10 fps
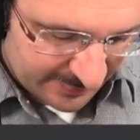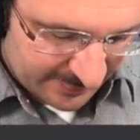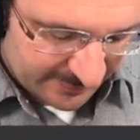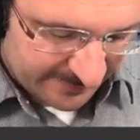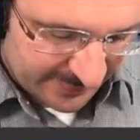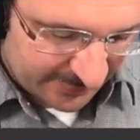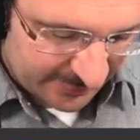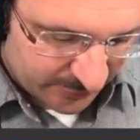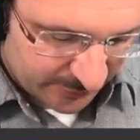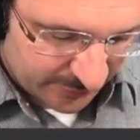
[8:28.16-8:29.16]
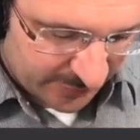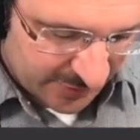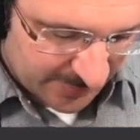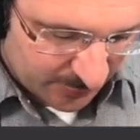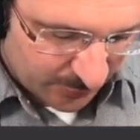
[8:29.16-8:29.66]
the vector
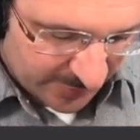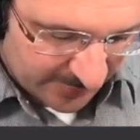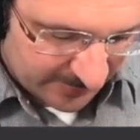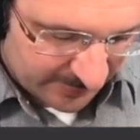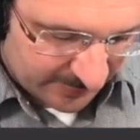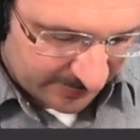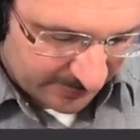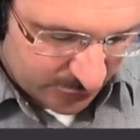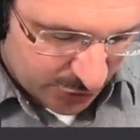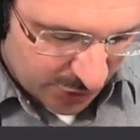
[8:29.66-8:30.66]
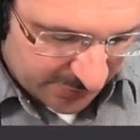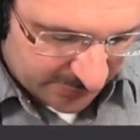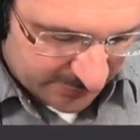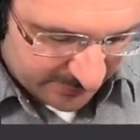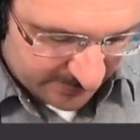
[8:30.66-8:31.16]
gamma 1 dot
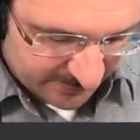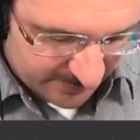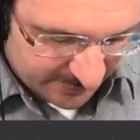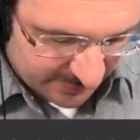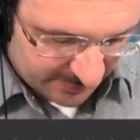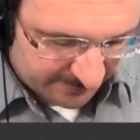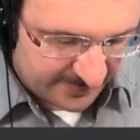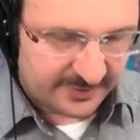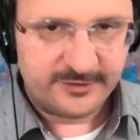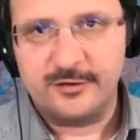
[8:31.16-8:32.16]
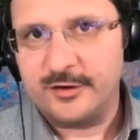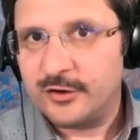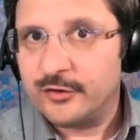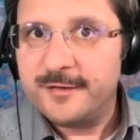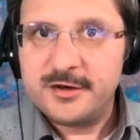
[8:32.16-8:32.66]
of t, so the
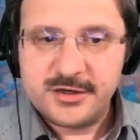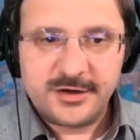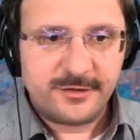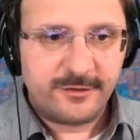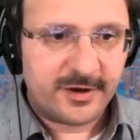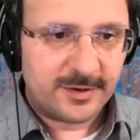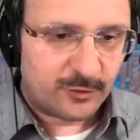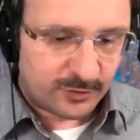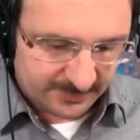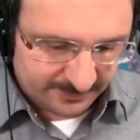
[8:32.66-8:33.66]
derivative of gamma 1